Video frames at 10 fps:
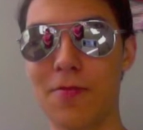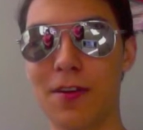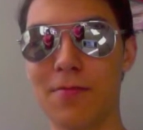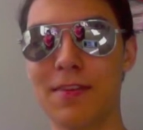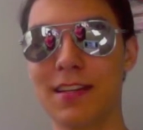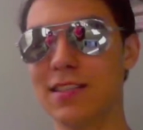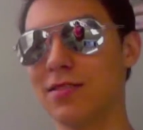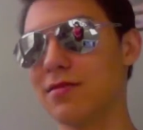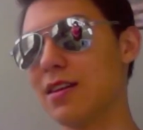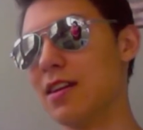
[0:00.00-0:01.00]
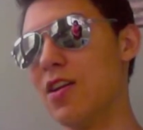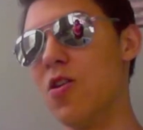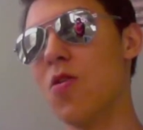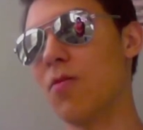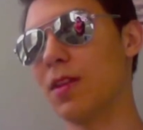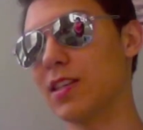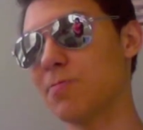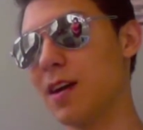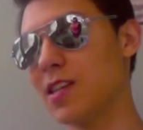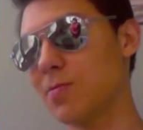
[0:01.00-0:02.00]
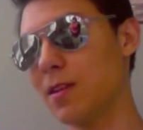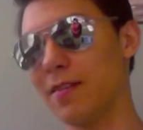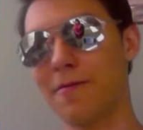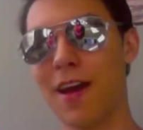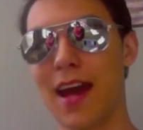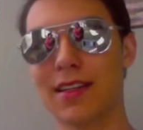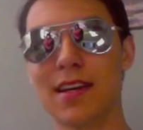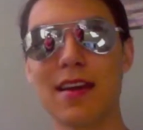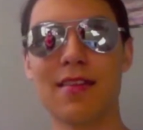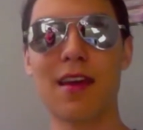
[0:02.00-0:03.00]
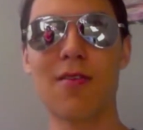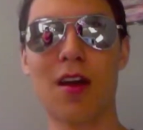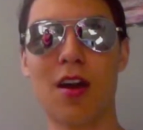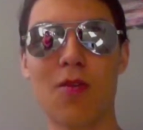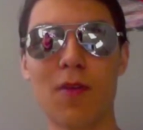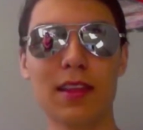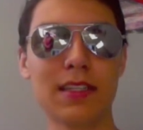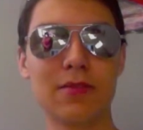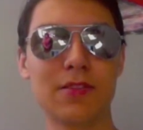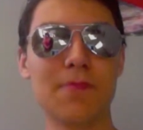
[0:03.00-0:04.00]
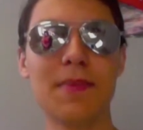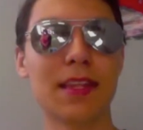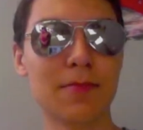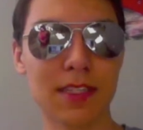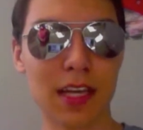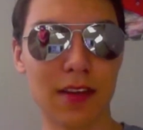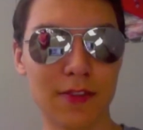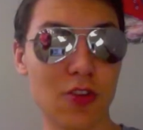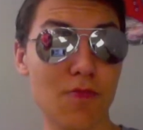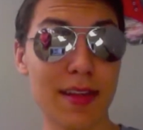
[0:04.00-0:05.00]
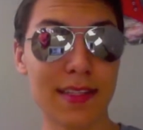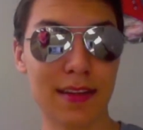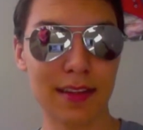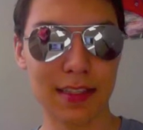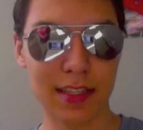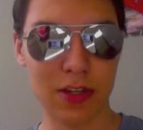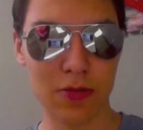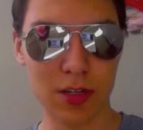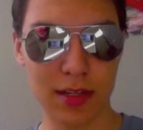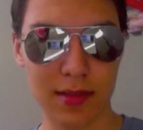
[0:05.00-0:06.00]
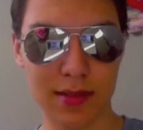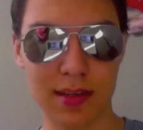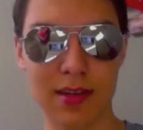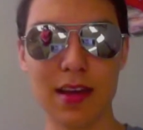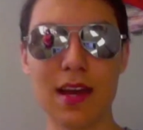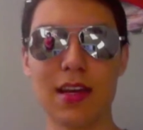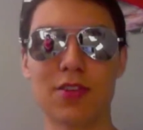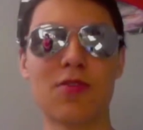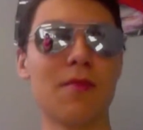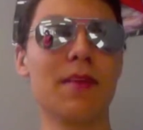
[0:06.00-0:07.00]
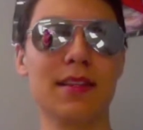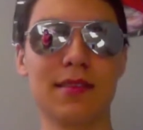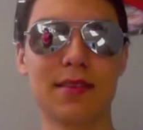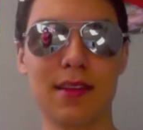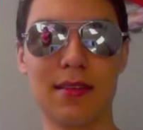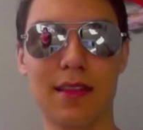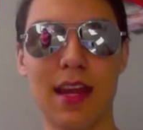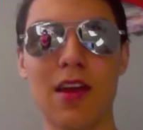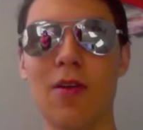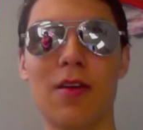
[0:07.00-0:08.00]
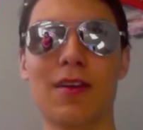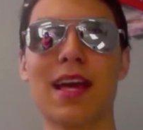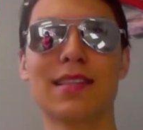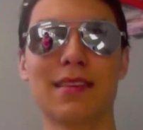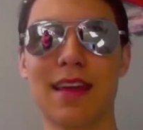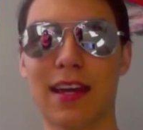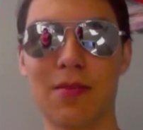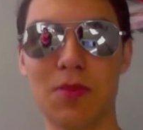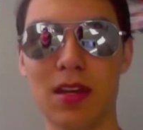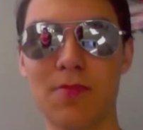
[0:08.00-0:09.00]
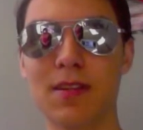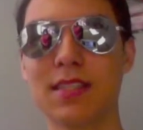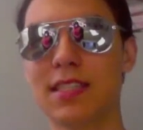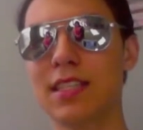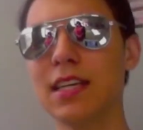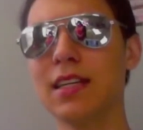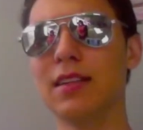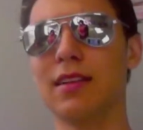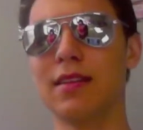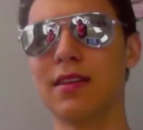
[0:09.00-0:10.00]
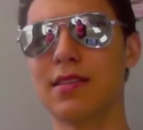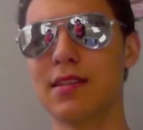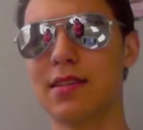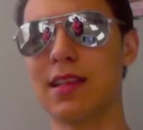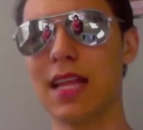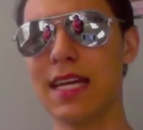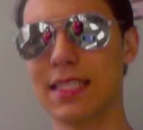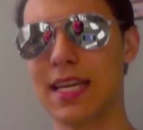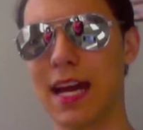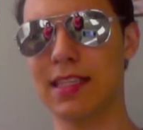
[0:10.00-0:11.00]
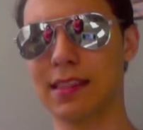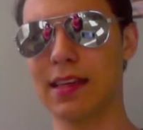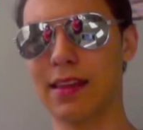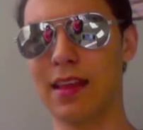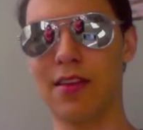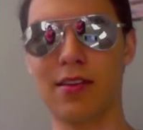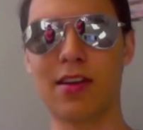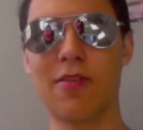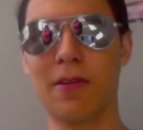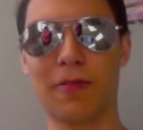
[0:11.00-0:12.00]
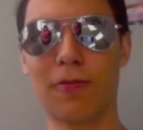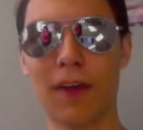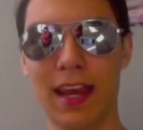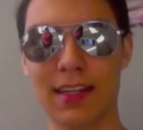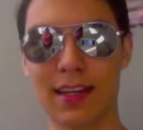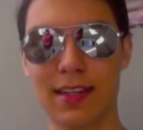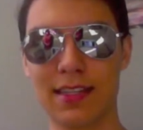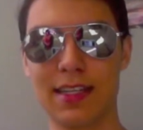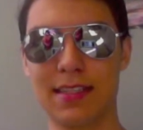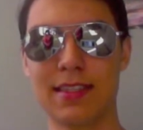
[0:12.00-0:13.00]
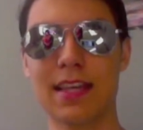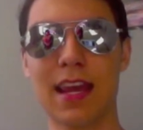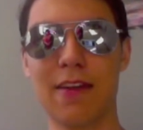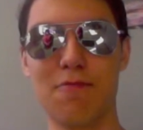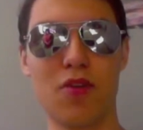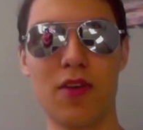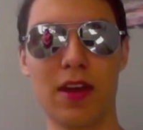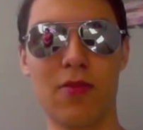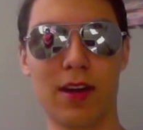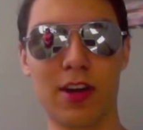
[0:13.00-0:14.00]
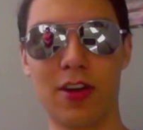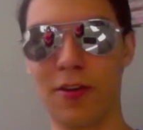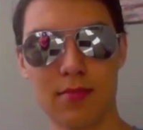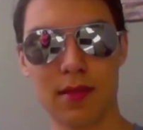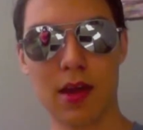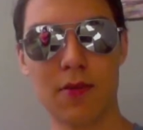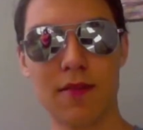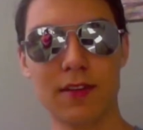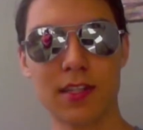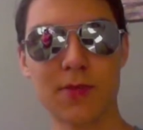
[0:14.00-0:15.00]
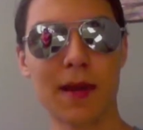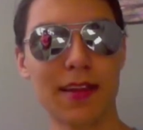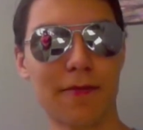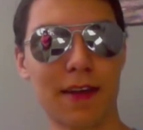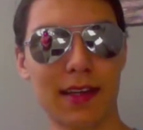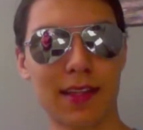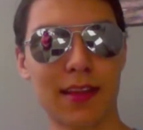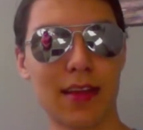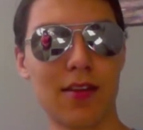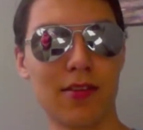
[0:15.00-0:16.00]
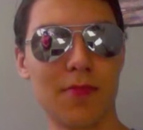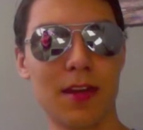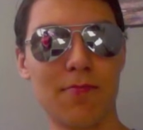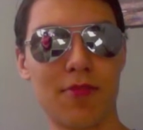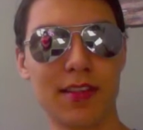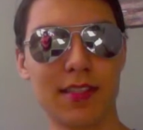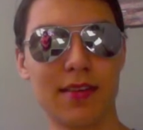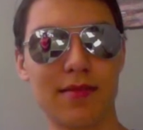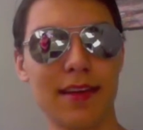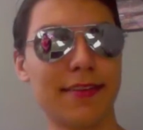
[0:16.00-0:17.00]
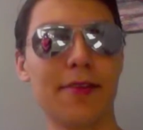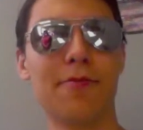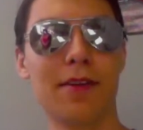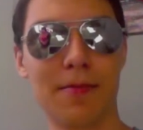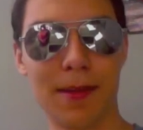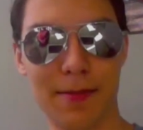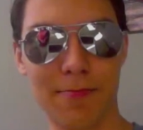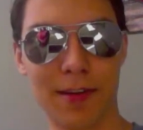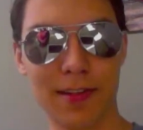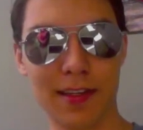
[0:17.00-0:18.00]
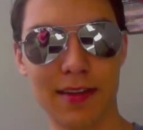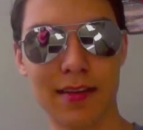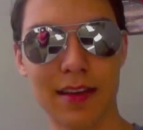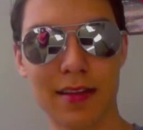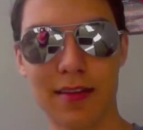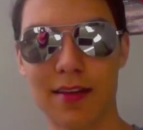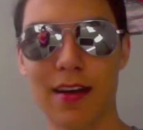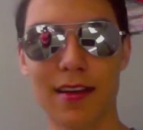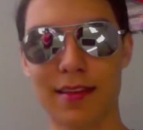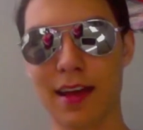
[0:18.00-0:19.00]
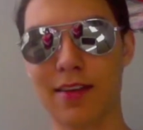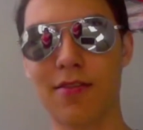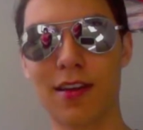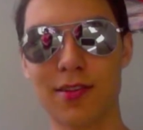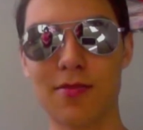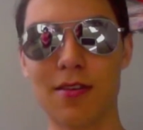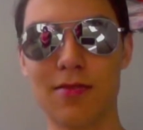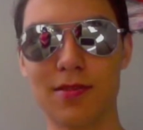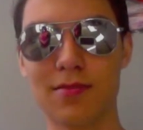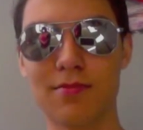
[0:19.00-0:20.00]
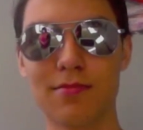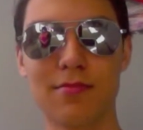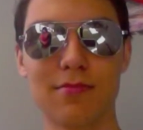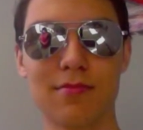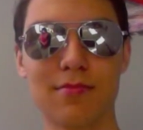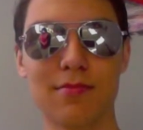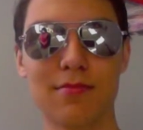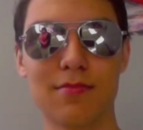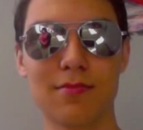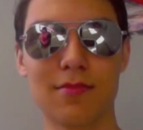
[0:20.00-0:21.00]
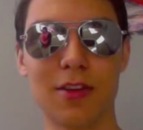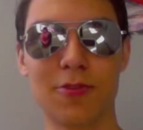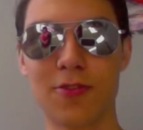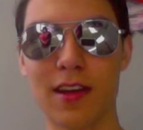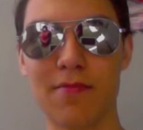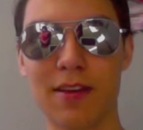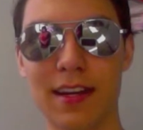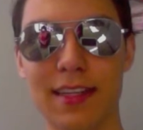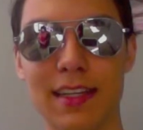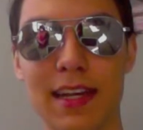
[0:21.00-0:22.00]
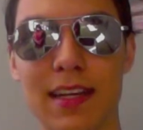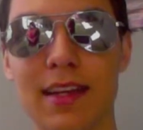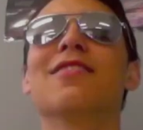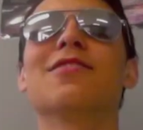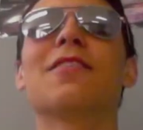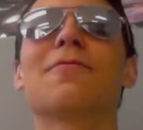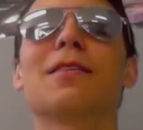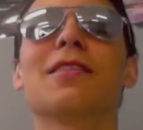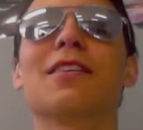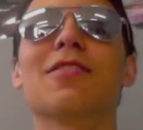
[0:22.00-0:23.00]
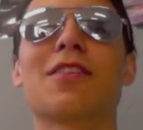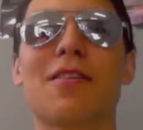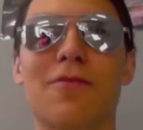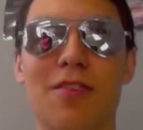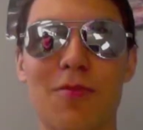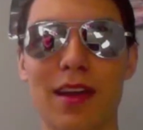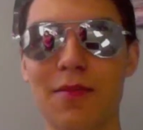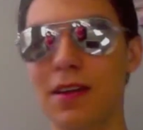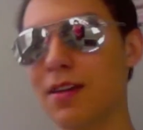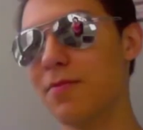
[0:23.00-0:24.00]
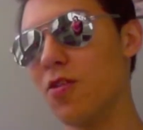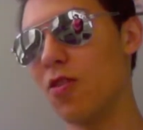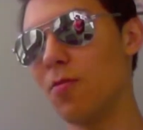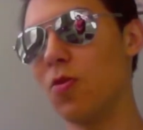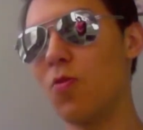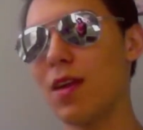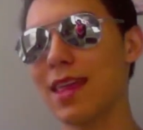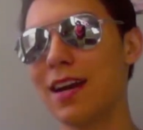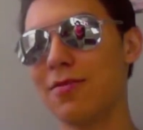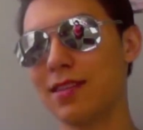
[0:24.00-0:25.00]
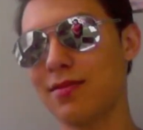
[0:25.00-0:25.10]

want to be as normal as possible, in fact. They are willing to submit themselves to mental institutions and treatments, and they know how ghastly that can be, but still, this is less ghastly than their current fate as an insane boy or girl. However, despite the fact that they long to be imprisoned, they don't want to be imprisoned. They're caught at that crossroads. No train pun intended. They're definitely looking for a way to become normal without